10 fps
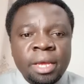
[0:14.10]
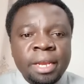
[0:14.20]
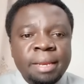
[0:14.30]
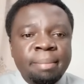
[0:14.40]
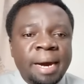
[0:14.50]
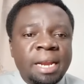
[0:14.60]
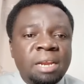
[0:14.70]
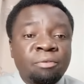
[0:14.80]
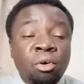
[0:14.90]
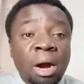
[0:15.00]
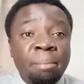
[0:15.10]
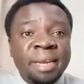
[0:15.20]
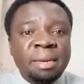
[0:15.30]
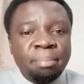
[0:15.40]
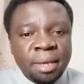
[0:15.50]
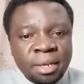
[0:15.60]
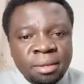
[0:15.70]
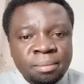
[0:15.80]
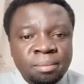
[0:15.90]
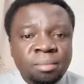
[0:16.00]
demand for a better
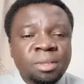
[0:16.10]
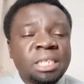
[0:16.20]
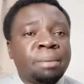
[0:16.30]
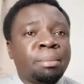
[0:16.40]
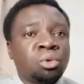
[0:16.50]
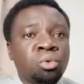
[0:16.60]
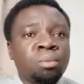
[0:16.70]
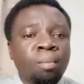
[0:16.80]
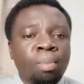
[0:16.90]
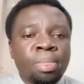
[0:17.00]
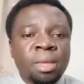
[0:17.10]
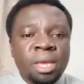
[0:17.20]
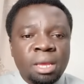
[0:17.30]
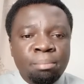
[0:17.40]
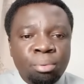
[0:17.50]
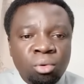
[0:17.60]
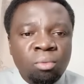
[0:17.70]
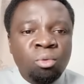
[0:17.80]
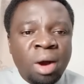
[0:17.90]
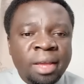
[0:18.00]
pay. Number two,
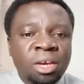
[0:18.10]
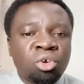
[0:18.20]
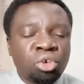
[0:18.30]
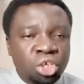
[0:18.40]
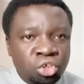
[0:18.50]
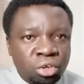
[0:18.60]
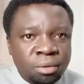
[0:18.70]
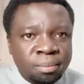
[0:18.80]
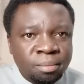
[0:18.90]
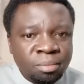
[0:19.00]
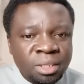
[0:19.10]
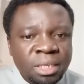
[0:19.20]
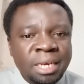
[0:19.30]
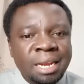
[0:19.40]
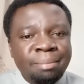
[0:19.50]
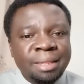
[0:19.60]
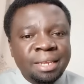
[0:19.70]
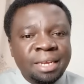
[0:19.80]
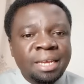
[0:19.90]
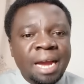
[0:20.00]
improved working condition. Number
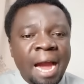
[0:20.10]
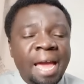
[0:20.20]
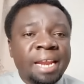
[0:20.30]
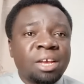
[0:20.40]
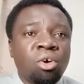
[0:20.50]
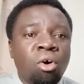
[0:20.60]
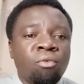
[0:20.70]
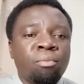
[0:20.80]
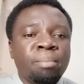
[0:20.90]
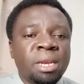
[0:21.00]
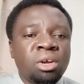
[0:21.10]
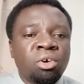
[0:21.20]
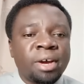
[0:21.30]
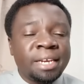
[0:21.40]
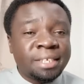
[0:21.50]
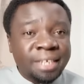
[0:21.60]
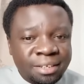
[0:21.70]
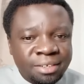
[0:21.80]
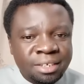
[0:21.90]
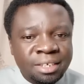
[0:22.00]
three, hiring of medical
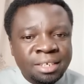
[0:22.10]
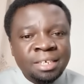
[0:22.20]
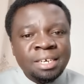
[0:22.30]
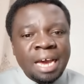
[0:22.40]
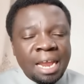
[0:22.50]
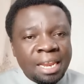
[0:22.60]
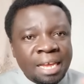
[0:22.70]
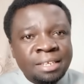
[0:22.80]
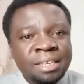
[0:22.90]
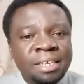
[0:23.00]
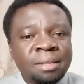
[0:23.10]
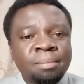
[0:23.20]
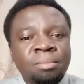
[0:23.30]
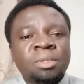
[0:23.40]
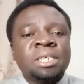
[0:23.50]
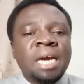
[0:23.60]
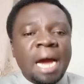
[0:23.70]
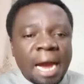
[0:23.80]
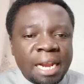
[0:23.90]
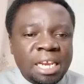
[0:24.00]
interns. And lastly,
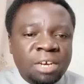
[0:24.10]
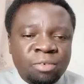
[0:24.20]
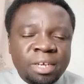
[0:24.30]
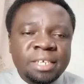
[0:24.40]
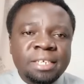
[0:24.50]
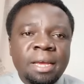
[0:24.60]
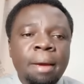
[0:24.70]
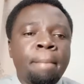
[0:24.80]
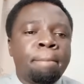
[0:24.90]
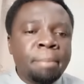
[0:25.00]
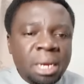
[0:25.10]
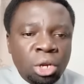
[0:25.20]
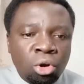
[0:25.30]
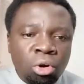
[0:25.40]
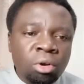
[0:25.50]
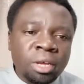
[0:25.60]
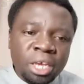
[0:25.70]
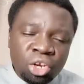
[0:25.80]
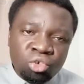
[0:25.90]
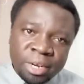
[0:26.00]
adequate medical
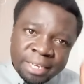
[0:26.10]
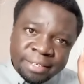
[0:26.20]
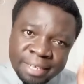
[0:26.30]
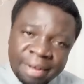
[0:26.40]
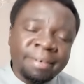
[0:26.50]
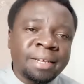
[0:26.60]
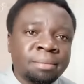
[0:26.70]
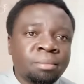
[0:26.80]
insurance cover.